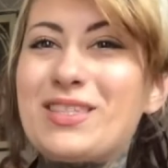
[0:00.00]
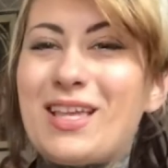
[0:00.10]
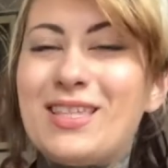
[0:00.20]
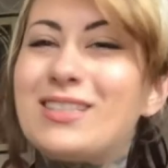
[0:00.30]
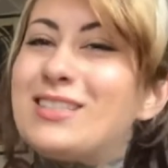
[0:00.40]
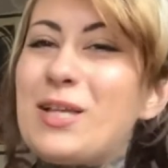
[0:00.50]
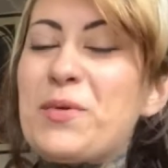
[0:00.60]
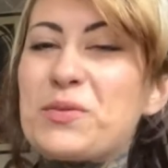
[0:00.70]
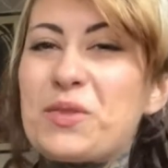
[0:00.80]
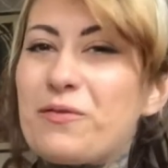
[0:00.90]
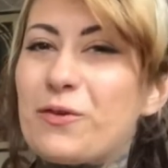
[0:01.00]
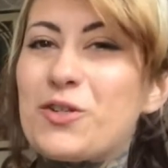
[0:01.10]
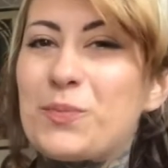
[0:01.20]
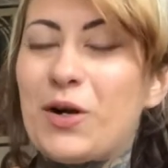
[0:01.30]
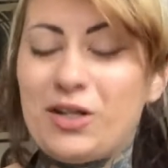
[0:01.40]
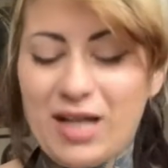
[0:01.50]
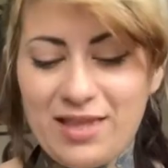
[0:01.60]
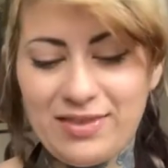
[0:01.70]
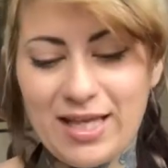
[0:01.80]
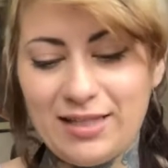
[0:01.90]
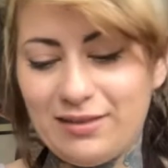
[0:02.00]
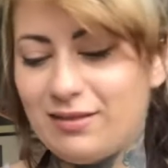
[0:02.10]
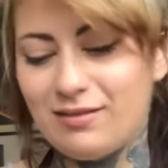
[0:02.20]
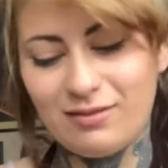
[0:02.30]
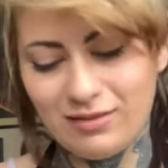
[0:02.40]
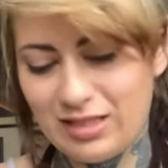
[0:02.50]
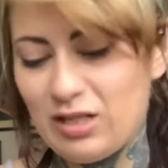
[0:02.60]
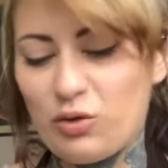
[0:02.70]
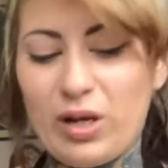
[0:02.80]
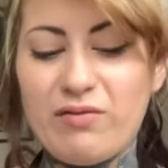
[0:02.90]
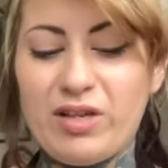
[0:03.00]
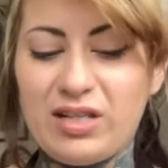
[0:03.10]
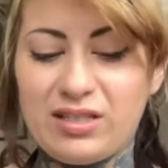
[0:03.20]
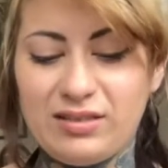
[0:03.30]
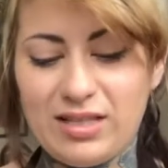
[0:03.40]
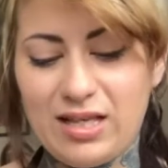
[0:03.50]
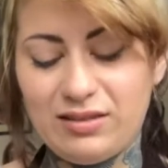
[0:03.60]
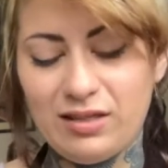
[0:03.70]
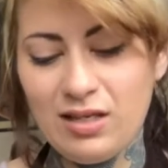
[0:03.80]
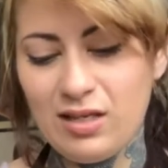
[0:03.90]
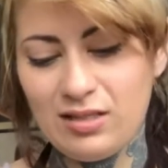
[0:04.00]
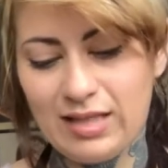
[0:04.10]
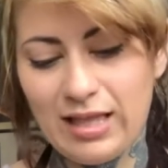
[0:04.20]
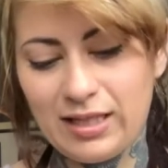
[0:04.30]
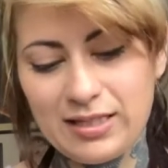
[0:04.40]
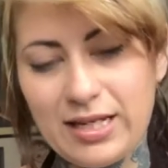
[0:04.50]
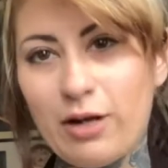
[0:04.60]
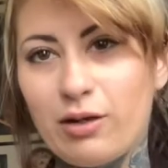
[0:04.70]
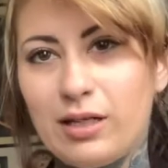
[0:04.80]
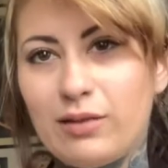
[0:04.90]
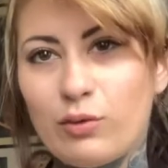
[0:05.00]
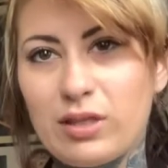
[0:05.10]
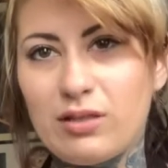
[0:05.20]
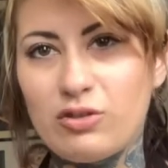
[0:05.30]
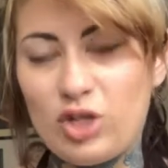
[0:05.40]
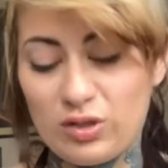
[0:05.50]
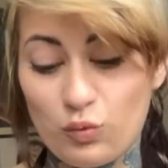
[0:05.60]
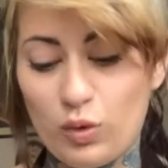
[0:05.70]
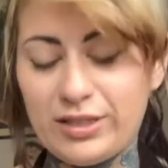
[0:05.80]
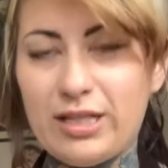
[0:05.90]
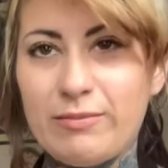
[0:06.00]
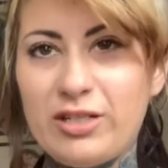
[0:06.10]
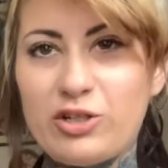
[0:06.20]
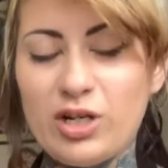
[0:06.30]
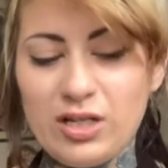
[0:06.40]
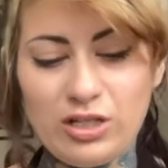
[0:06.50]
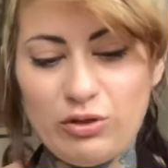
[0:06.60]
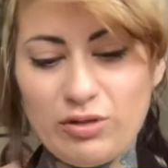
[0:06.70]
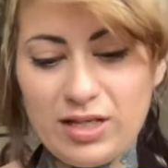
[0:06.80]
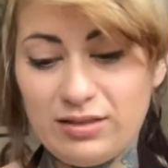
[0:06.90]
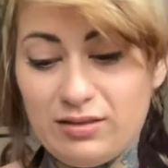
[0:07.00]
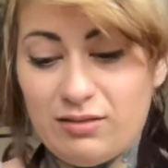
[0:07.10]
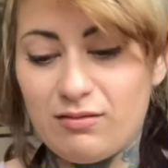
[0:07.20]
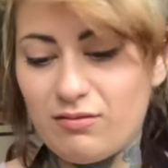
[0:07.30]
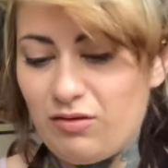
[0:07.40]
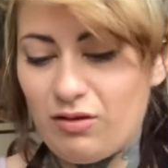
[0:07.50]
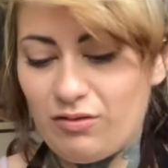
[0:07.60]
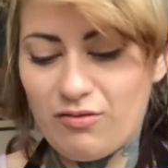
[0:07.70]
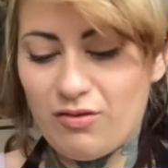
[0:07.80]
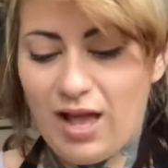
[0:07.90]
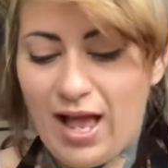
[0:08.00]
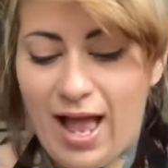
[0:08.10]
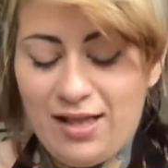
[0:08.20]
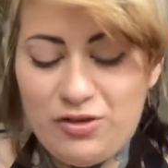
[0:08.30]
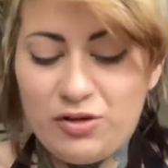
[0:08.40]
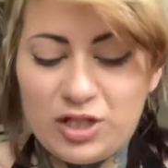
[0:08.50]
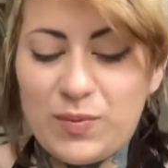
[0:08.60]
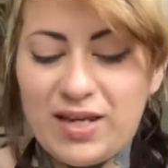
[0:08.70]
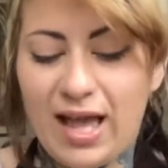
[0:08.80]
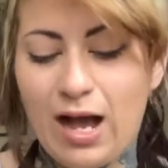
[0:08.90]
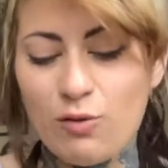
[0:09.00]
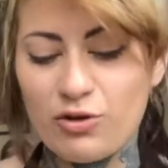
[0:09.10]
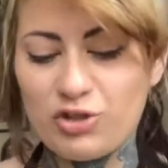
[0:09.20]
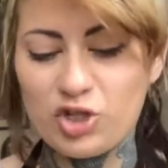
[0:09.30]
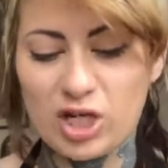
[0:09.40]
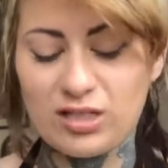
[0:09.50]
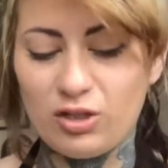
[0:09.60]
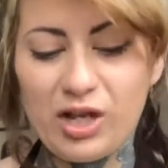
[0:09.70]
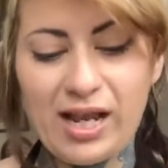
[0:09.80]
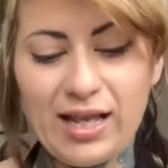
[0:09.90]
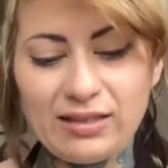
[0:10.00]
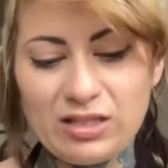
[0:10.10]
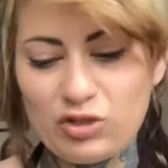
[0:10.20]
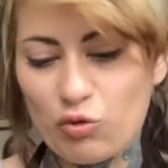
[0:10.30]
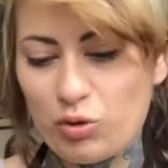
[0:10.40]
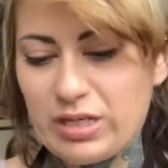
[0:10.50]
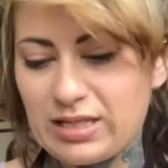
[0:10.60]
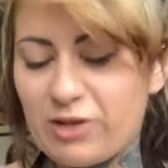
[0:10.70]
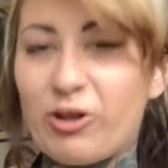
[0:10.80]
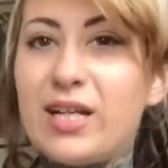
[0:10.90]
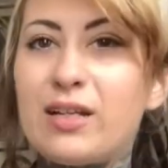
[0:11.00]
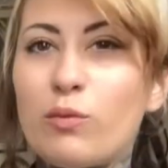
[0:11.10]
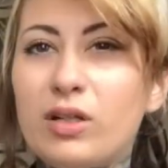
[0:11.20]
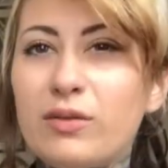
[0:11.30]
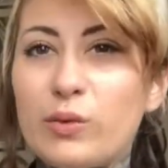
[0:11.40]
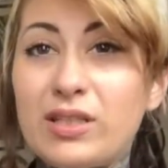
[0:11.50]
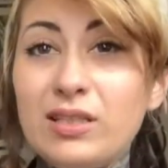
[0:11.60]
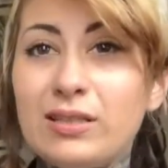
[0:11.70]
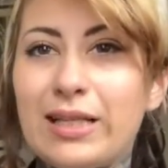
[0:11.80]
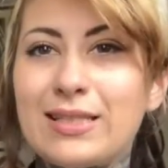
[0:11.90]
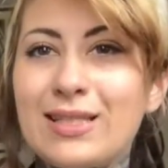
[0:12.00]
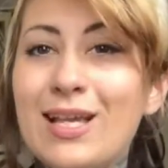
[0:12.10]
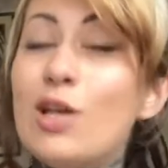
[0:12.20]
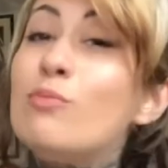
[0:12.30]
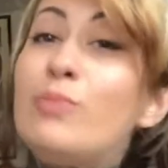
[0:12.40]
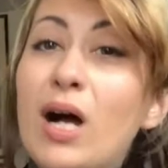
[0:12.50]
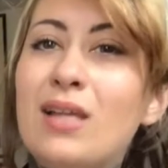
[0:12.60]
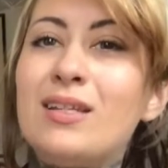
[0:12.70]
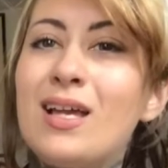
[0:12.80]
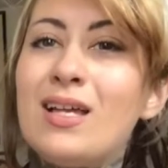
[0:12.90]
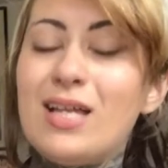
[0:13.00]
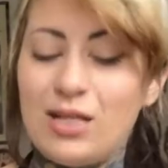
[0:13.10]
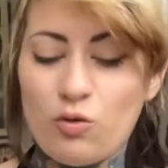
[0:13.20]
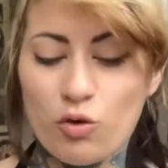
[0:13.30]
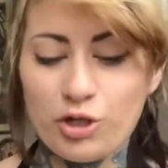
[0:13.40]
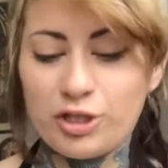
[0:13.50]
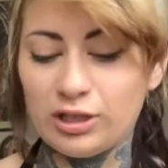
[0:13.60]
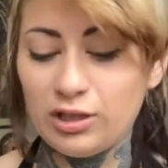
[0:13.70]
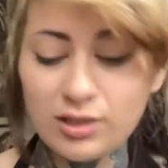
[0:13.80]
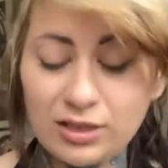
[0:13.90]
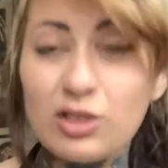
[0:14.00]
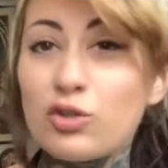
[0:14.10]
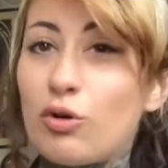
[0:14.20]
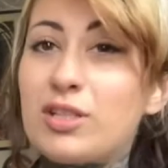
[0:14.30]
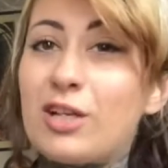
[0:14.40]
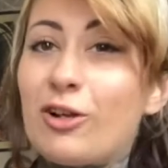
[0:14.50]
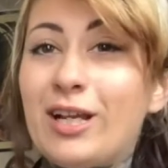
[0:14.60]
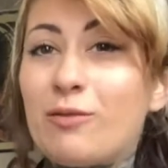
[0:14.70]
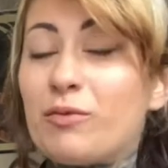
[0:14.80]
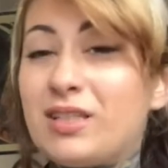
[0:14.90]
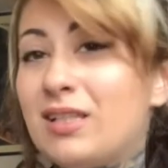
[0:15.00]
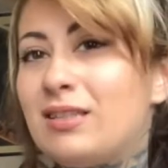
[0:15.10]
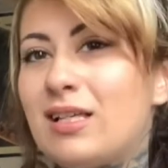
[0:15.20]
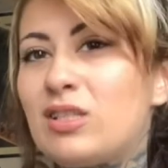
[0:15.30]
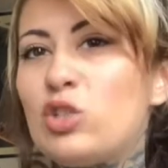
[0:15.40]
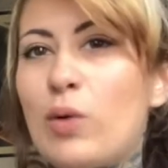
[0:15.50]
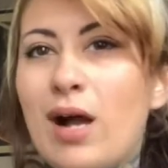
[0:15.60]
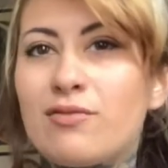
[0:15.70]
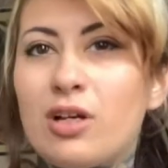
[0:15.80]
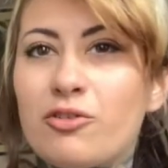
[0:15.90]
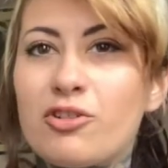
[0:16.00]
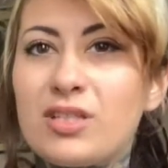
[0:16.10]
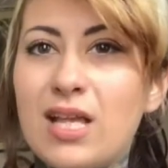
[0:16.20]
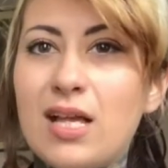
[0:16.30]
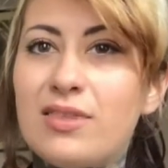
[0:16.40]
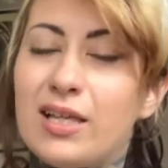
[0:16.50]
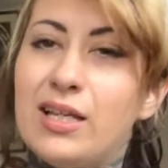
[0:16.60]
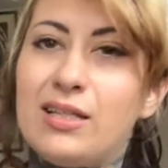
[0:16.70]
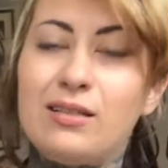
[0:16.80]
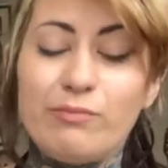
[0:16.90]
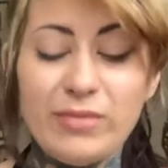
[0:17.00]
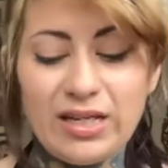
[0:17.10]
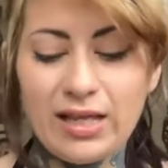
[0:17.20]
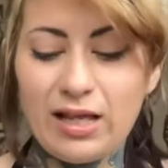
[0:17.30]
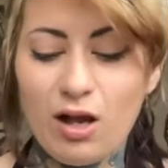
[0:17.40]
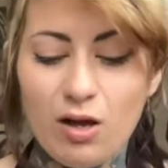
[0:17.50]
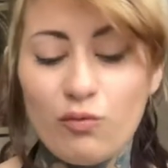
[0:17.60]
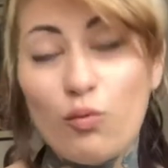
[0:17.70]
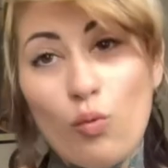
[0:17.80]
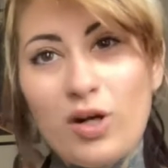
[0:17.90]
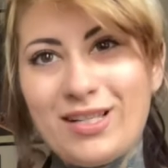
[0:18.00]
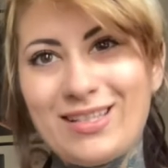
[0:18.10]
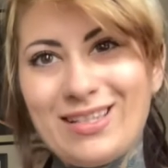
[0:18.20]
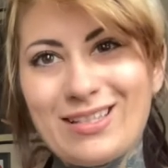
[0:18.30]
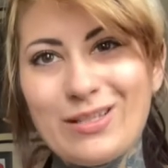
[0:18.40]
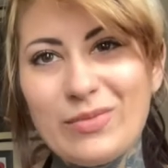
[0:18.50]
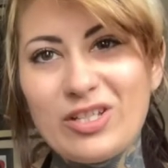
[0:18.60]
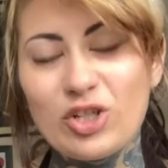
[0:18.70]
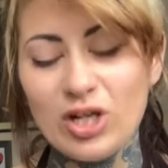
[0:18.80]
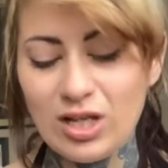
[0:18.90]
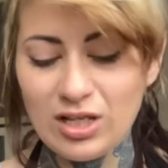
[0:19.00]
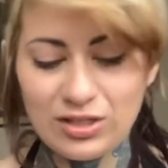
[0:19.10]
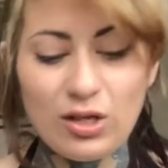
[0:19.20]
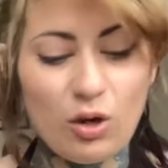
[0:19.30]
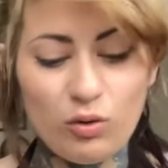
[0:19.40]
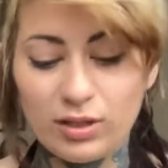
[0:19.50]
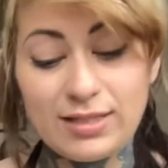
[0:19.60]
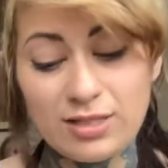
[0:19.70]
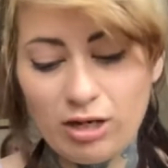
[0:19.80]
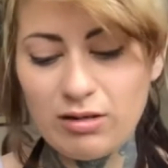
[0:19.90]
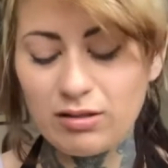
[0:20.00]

I think the demons were the first part, and then the engravings, and then telling a narrative with it just one image. You can spend hours just looking at the stories that are hidden within this, but in order to look at the stories that are hidden within this, you have to understand the hidden meaning of what is in this image. So let's start.